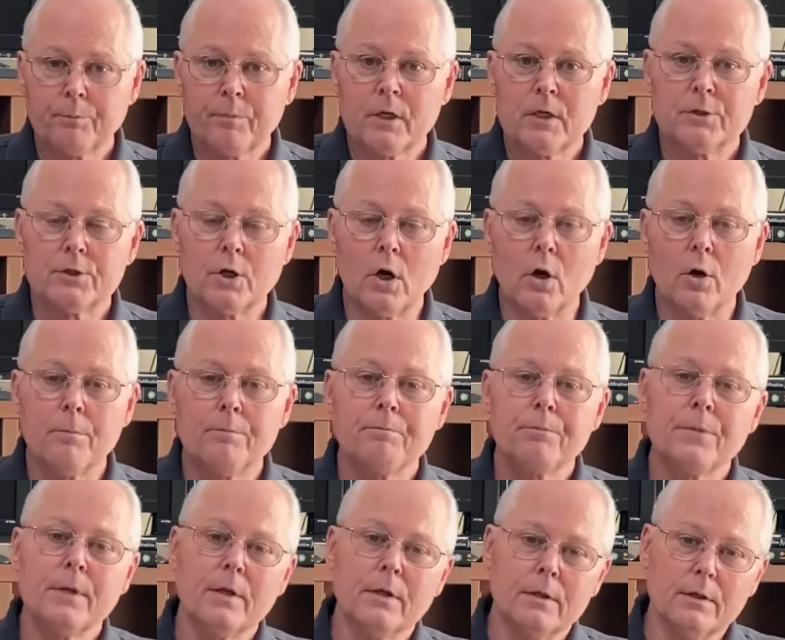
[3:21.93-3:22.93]
So
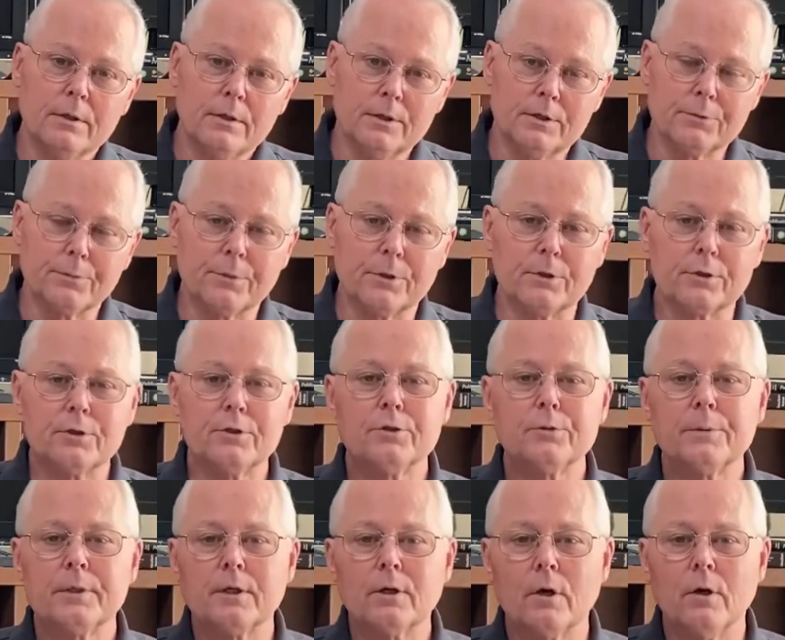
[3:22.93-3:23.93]
this person's
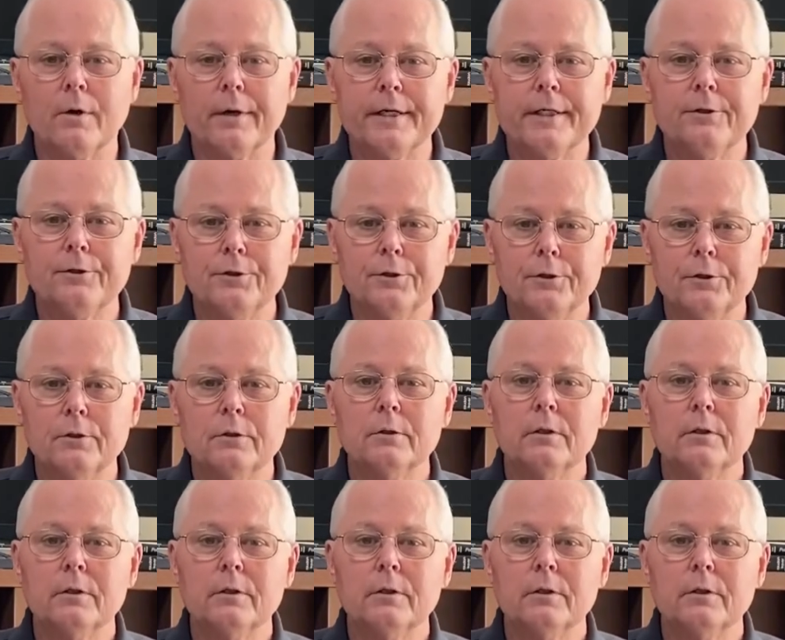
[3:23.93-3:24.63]
been going to